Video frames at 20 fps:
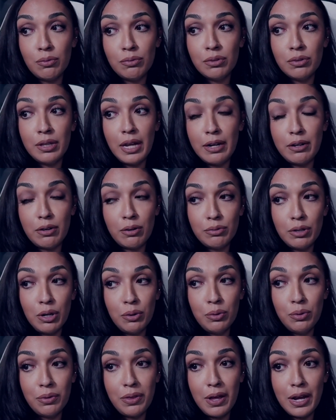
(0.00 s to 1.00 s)
they don't know
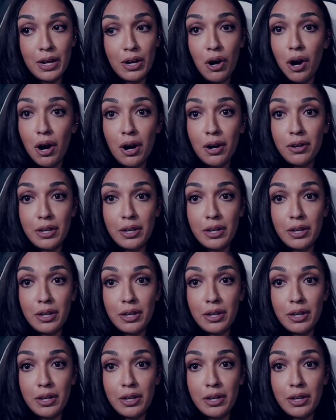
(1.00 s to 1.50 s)
who they are.